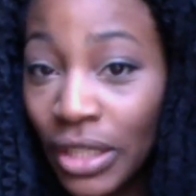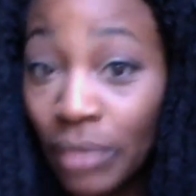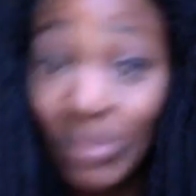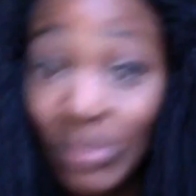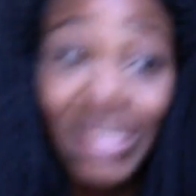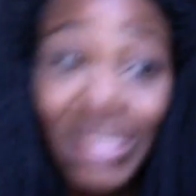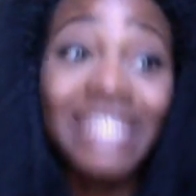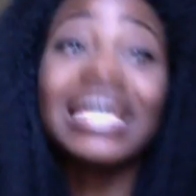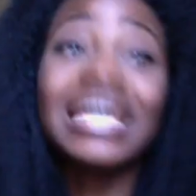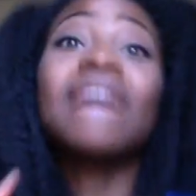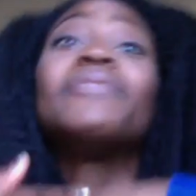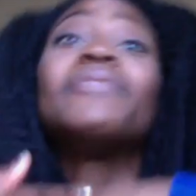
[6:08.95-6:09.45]

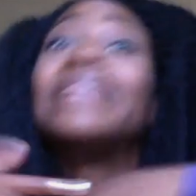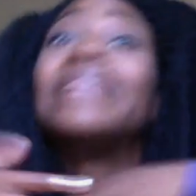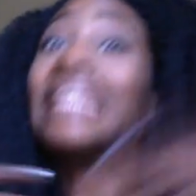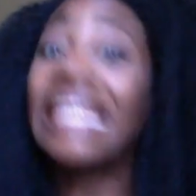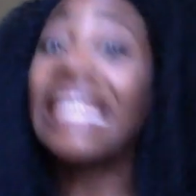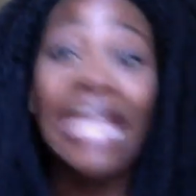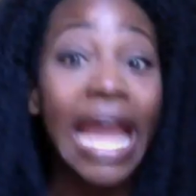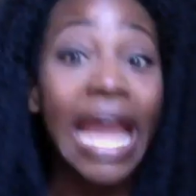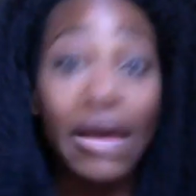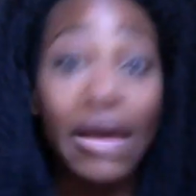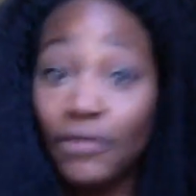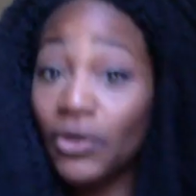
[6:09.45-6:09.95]
Because I've
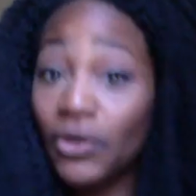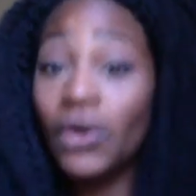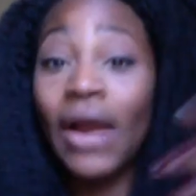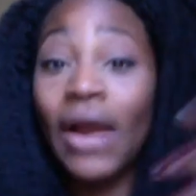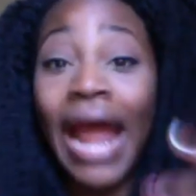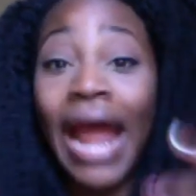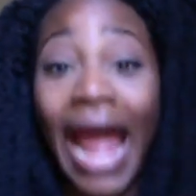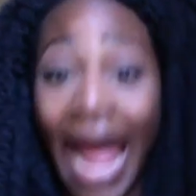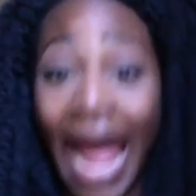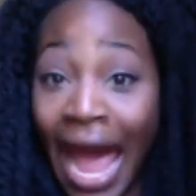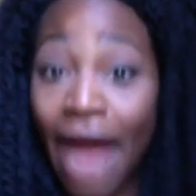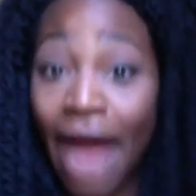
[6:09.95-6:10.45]
never
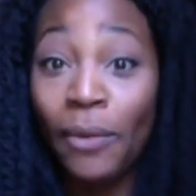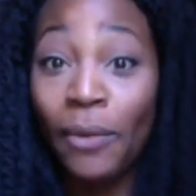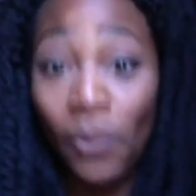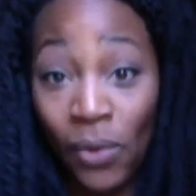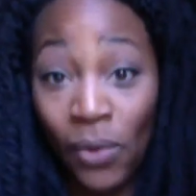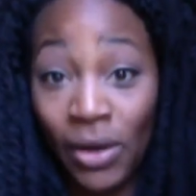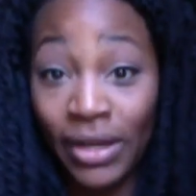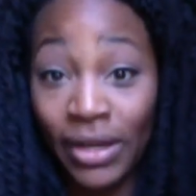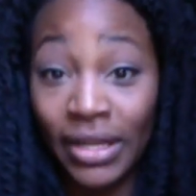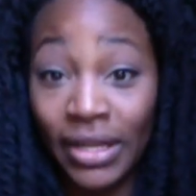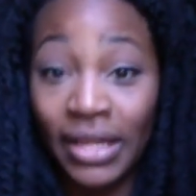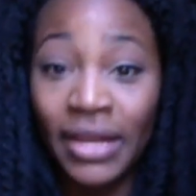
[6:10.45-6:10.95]
had
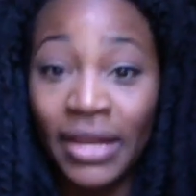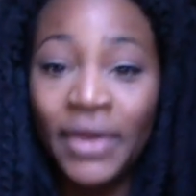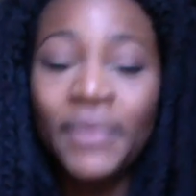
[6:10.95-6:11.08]
one.